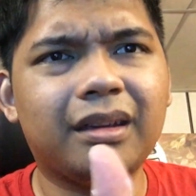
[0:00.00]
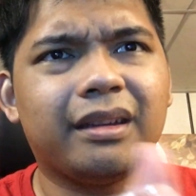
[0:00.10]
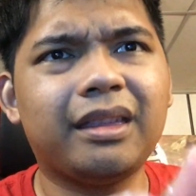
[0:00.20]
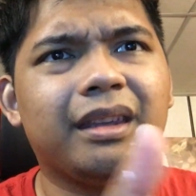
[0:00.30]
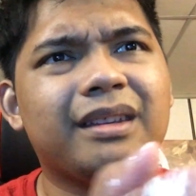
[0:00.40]

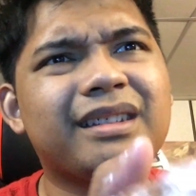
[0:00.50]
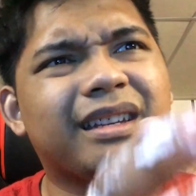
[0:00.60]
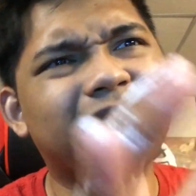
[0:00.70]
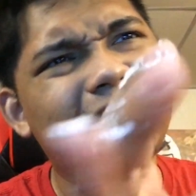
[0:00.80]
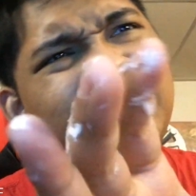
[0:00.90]
thing is like
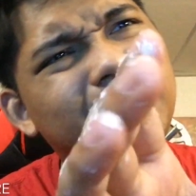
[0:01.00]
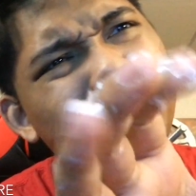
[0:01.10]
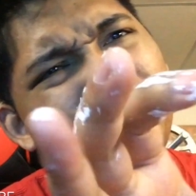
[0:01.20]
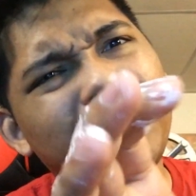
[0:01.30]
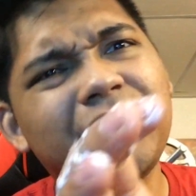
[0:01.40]
a little
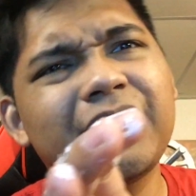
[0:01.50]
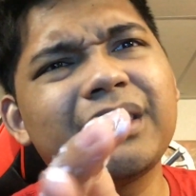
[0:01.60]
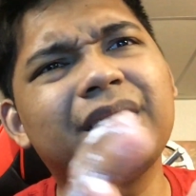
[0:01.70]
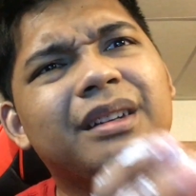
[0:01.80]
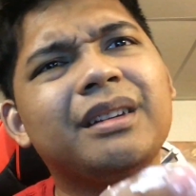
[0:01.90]

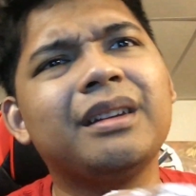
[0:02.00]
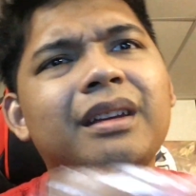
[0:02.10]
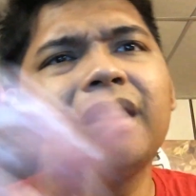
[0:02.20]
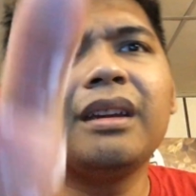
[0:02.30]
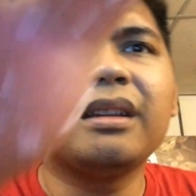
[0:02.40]
weird.
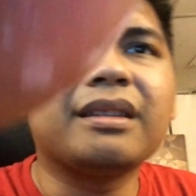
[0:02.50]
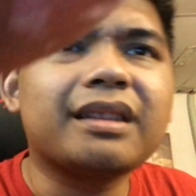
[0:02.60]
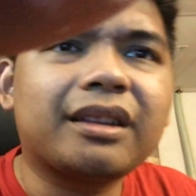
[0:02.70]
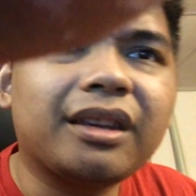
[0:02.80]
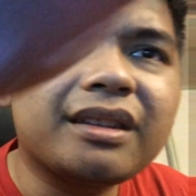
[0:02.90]
There's
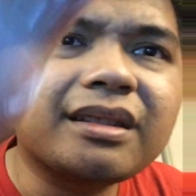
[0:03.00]
like things